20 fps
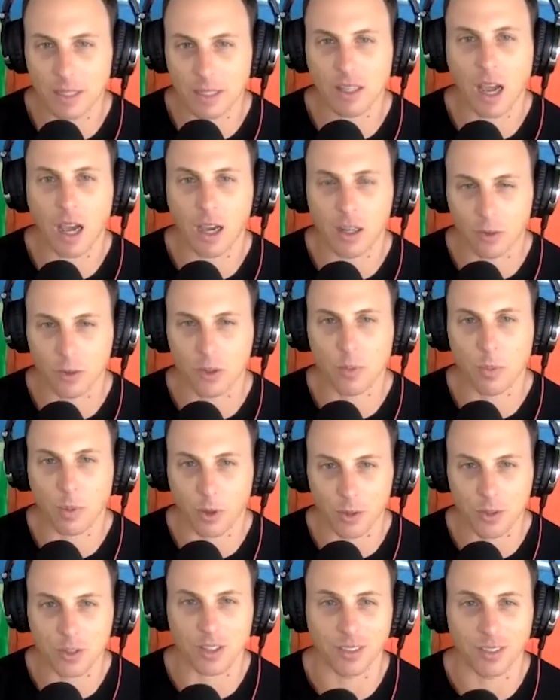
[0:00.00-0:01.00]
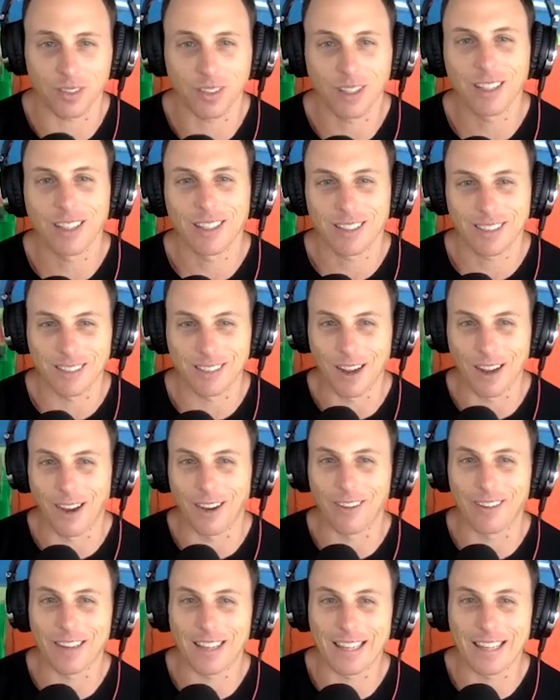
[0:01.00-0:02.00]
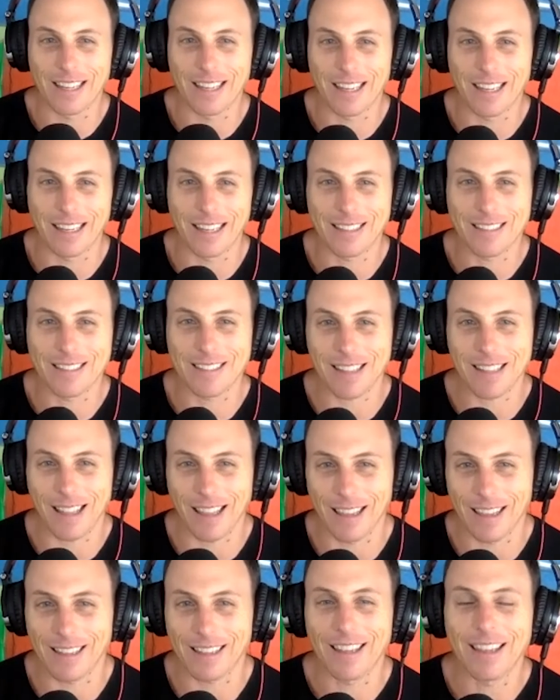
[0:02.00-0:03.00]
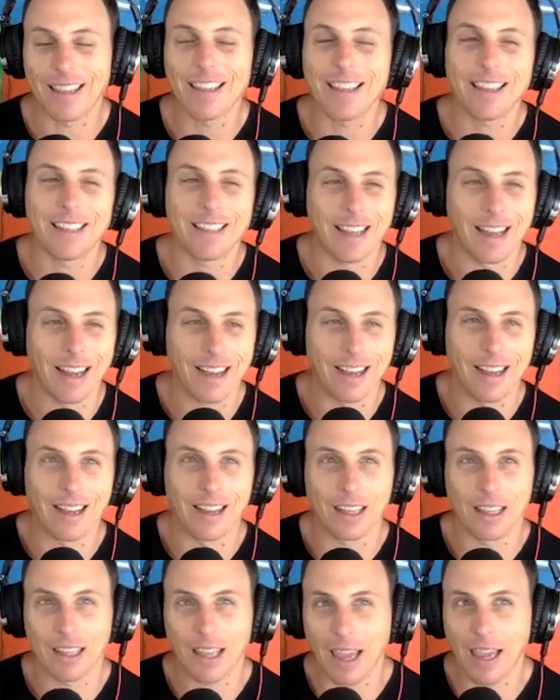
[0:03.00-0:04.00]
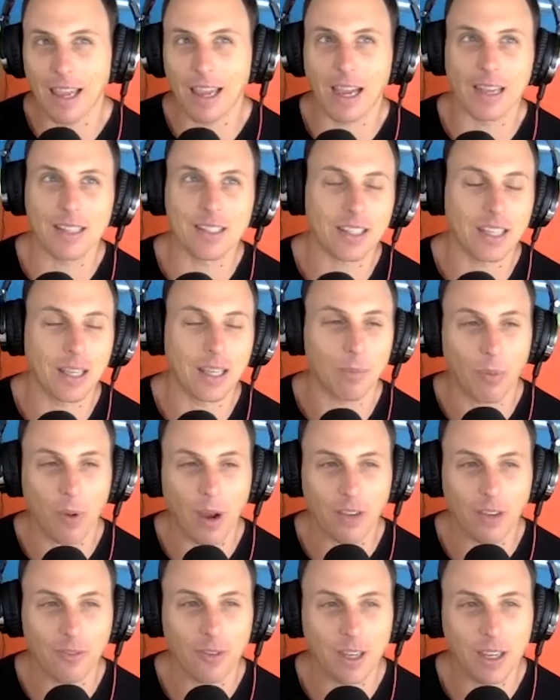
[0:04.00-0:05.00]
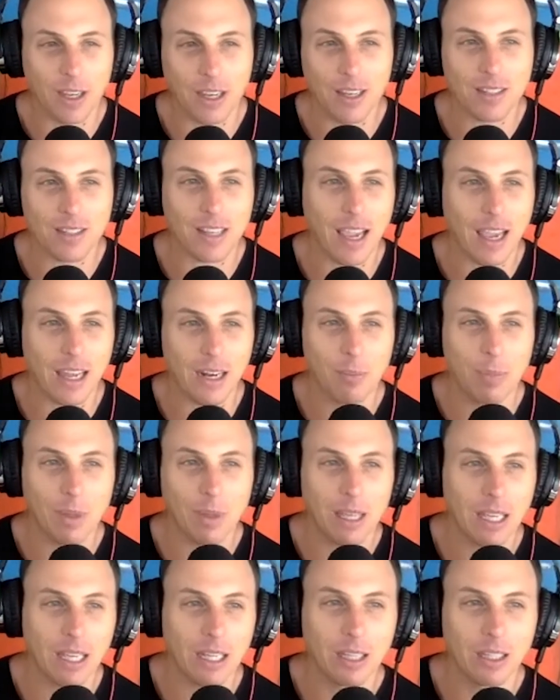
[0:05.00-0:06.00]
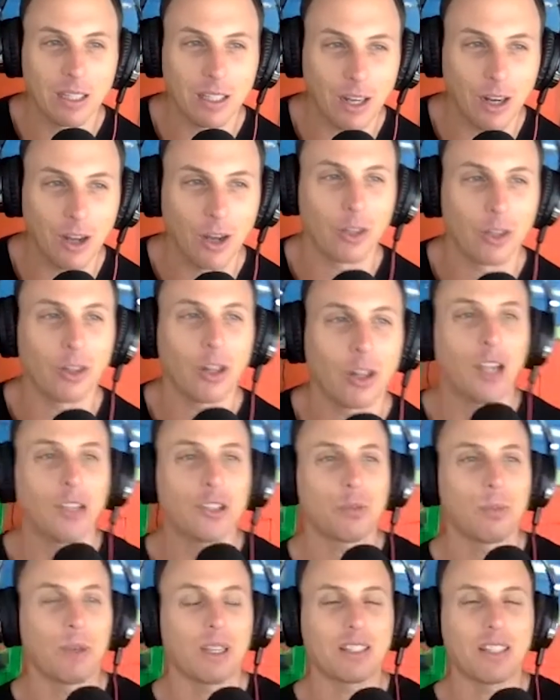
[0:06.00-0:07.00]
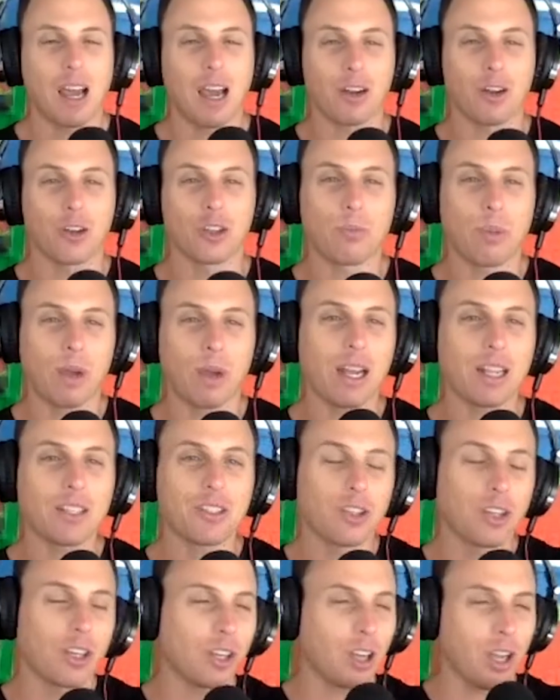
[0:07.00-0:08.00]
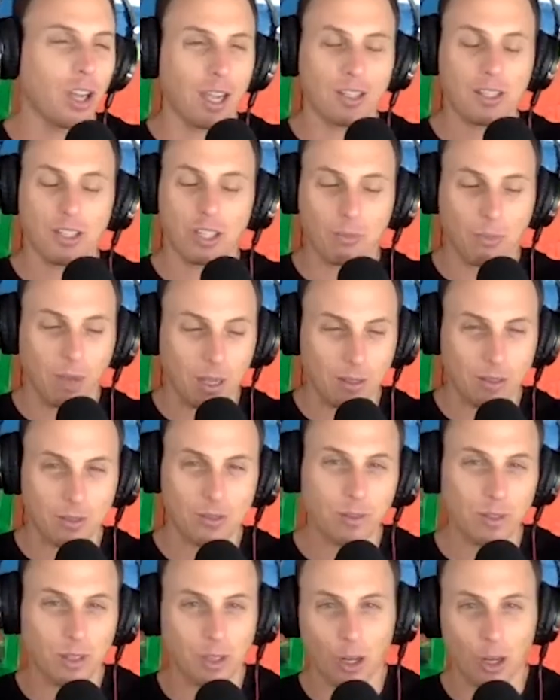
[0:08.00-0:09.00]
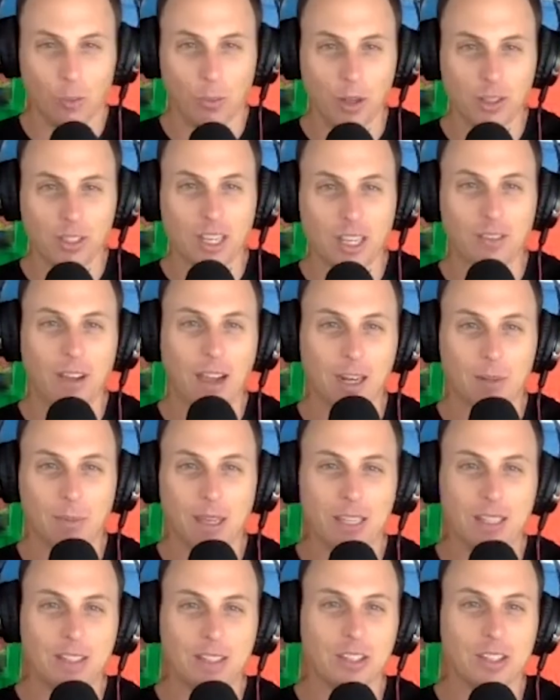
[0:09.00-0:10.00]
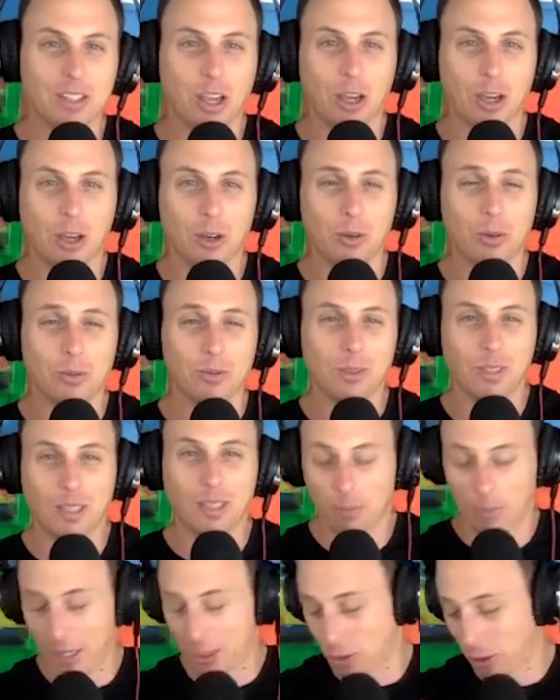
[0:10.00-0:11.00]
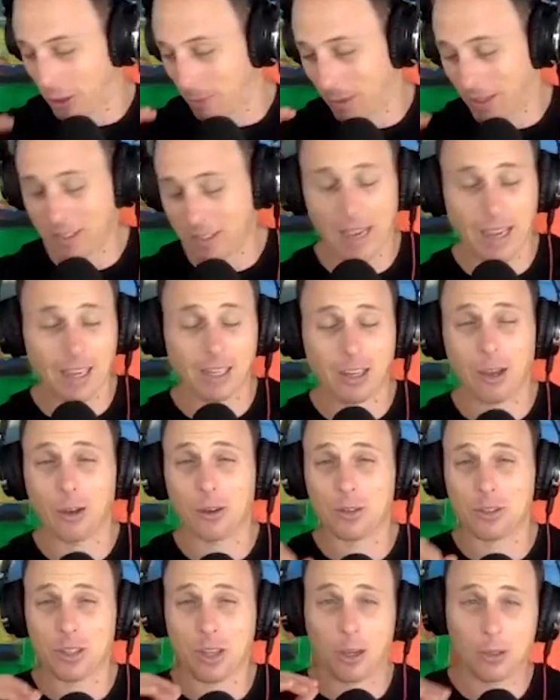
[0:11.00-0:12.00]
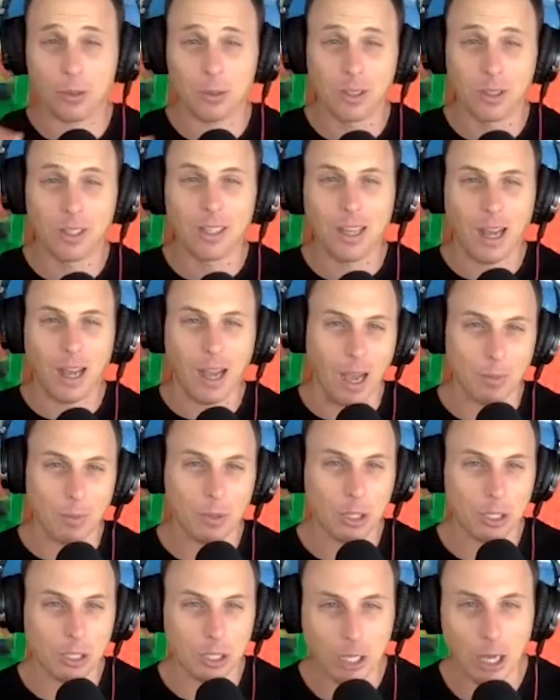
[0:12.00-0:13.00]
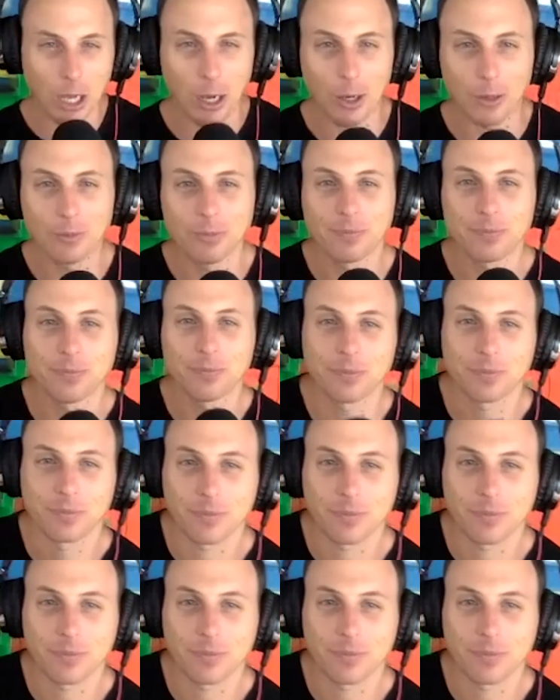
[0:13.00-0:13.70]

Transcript: and McDonald's person. You know, it, it's like uh, hey, I skipped breakfast. I had a big, you know, lunch McDonald's, but I took I took my, you know, multivitamin, so and my drink my diet coke, so I'm good to go.